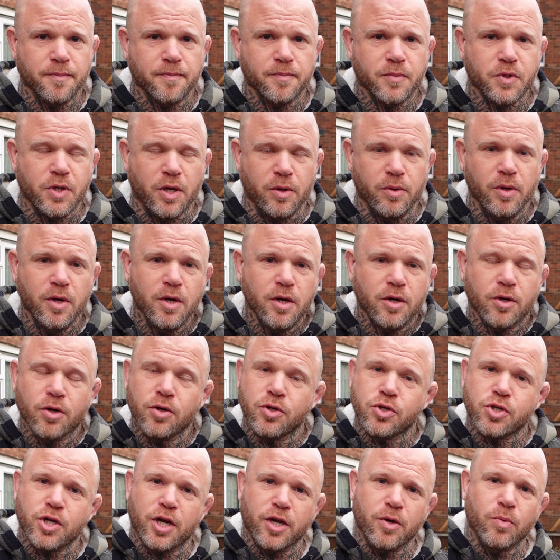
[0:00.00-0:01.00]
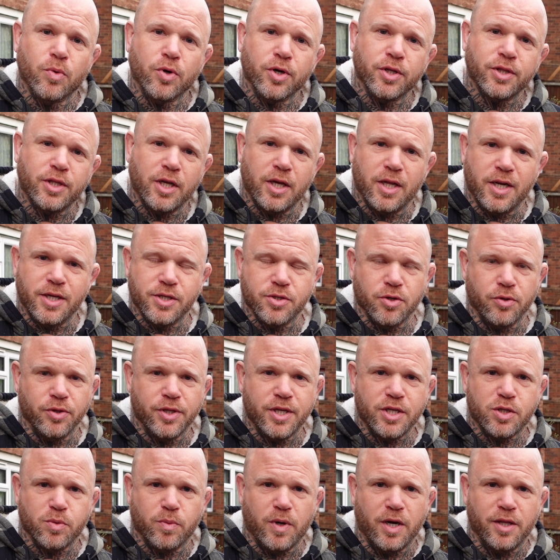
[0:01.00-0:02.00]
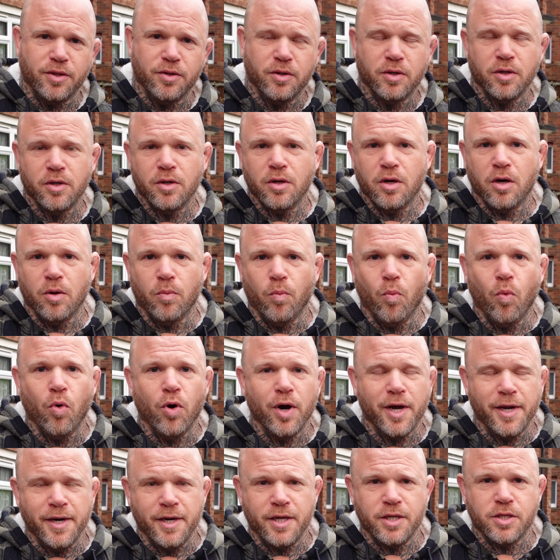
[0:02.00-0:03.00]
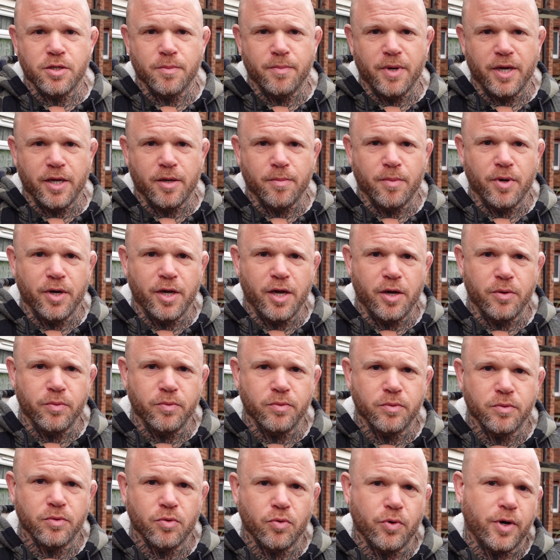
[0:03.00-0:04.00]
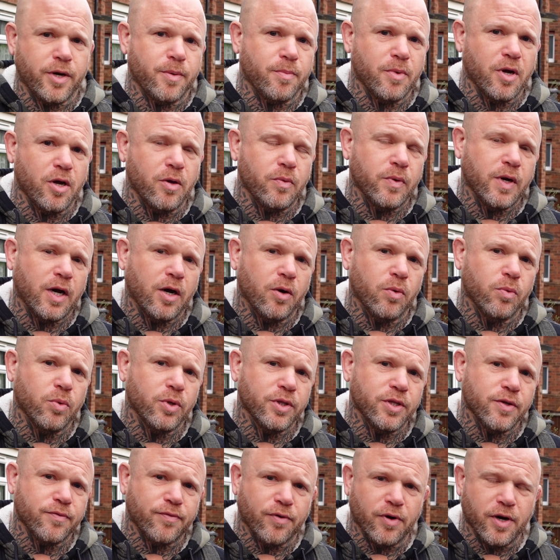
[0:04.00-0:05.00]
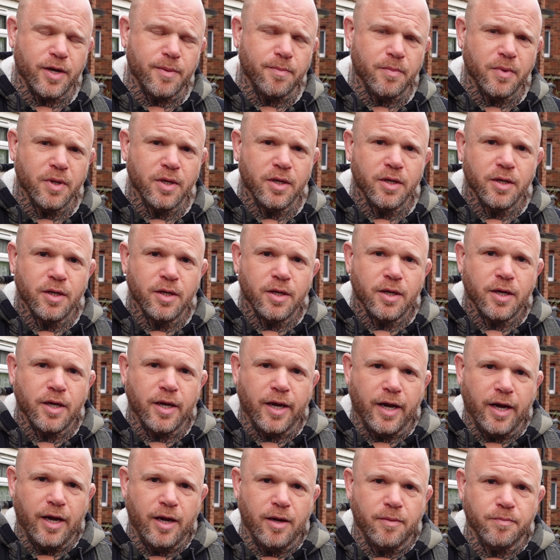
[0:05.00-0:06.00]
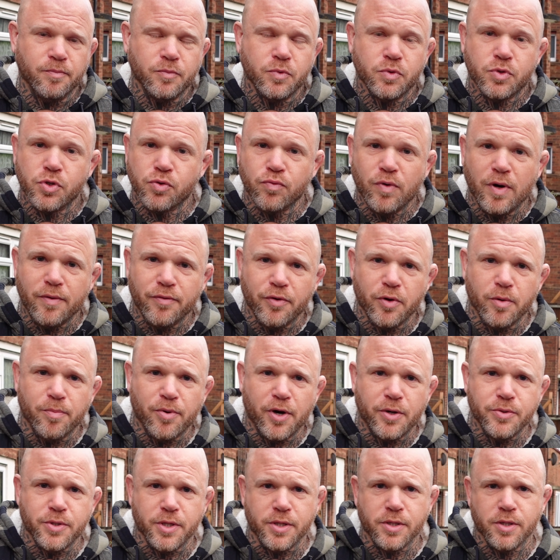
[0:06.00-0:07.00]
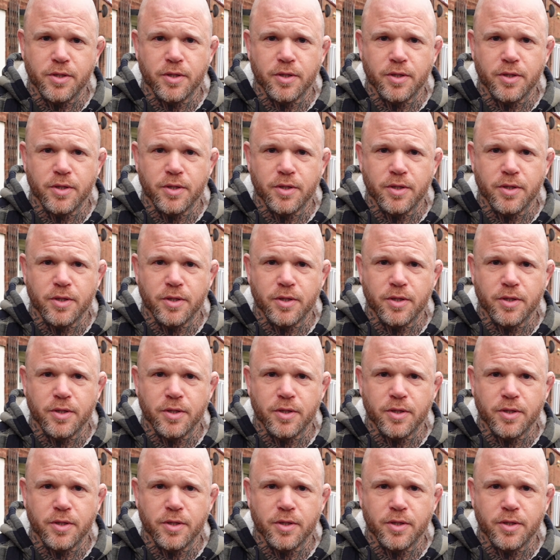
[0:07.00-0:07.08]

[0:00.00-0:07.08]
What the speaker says: So I'm going to show you what the deal is on this one and why I need to make my own, create my own hole in the frame. Just run through the process.